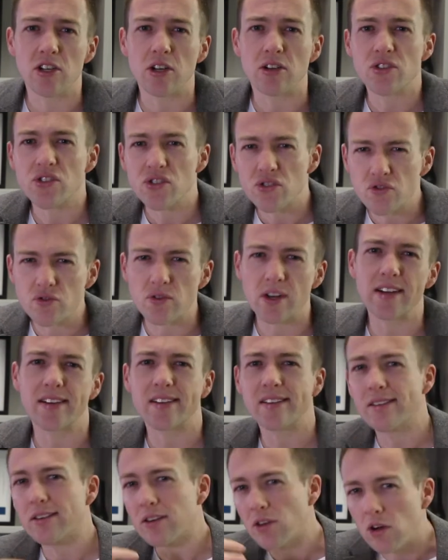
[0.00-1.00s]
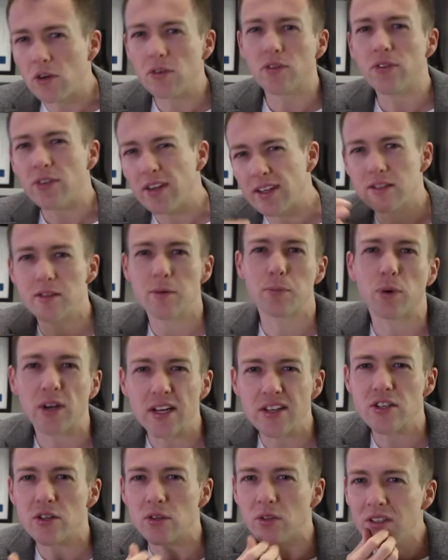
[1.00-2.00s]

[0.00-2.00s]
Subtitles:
stress, conflict, depression,